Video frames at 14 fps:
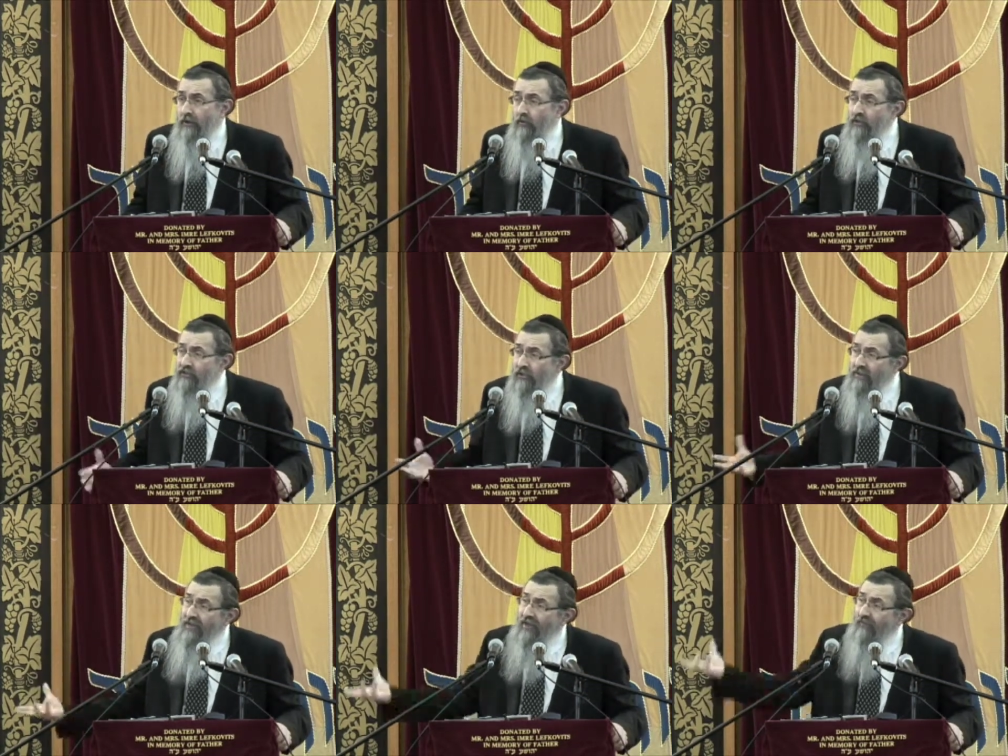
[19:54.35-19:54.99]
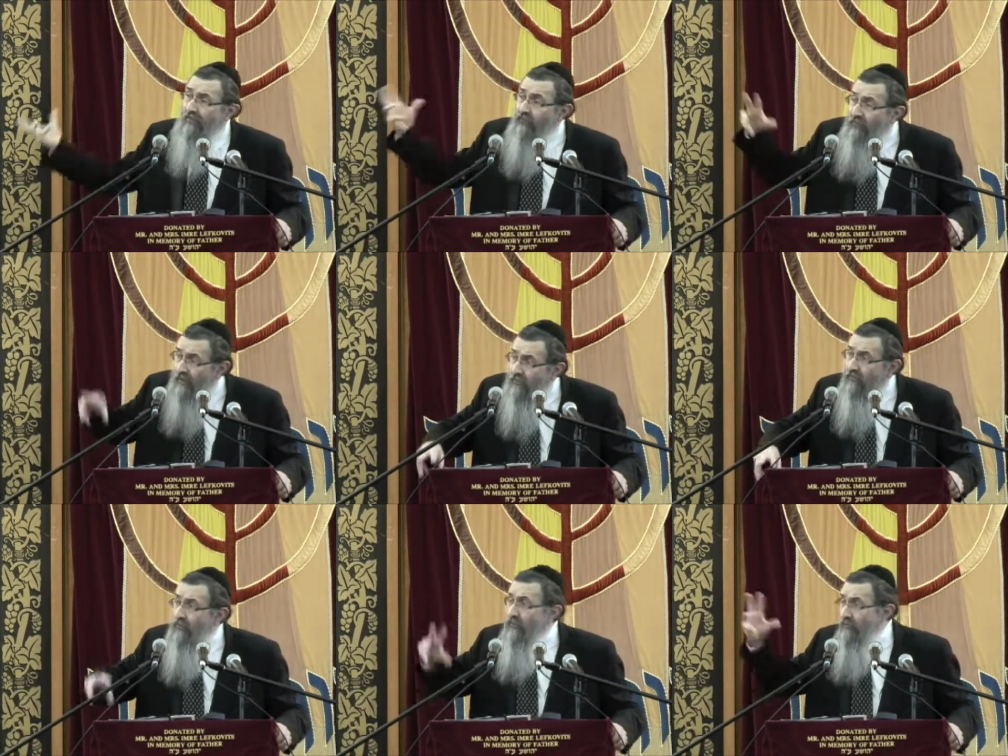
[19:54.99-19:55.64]
which connects
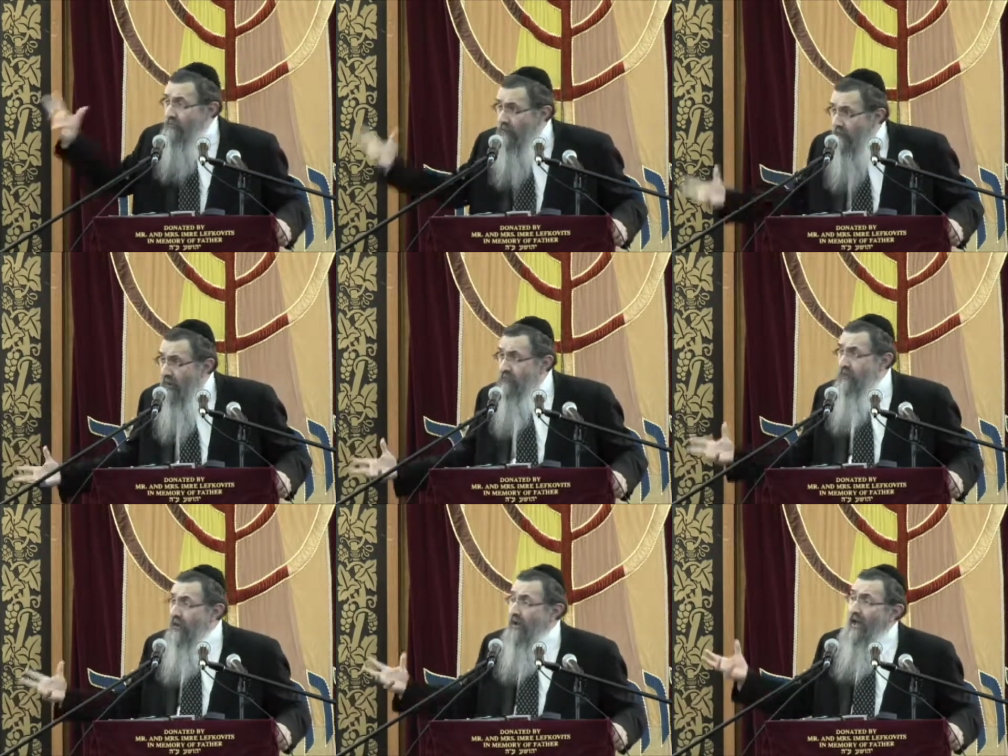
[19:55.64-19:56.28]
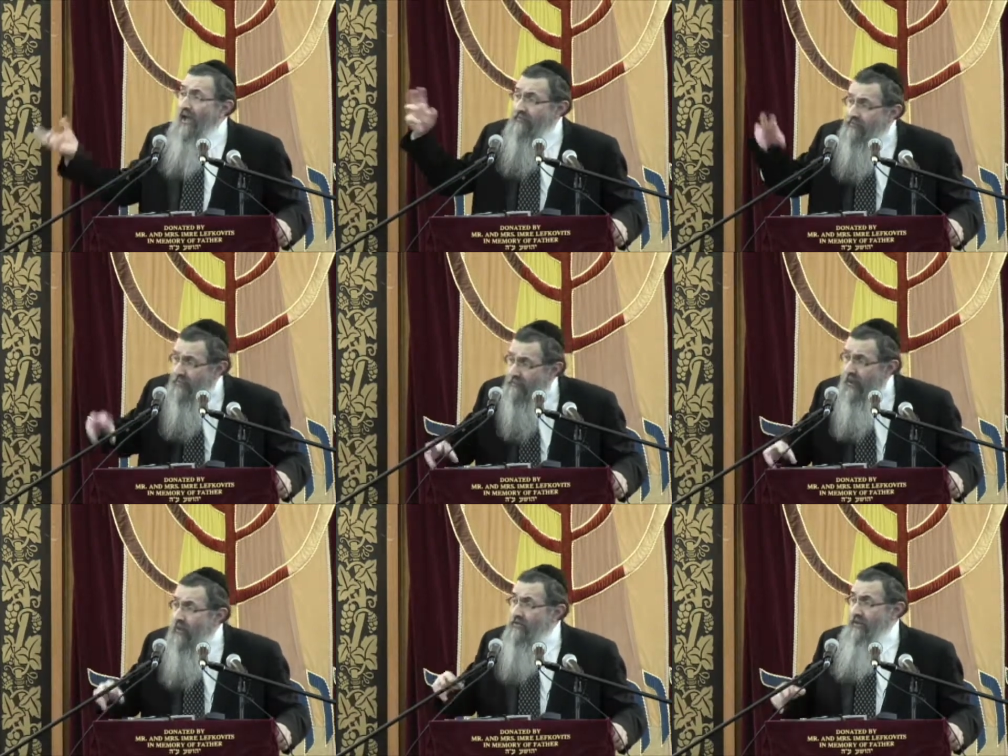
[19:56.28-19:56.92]
vidui to hodah and to
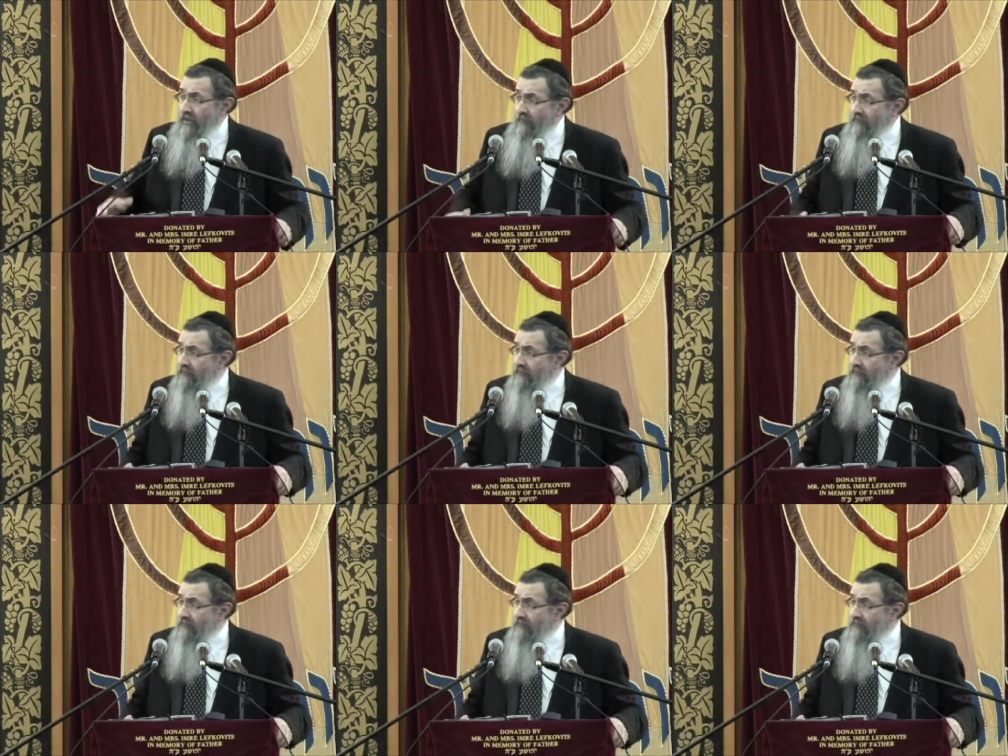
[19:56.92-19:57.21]
modim.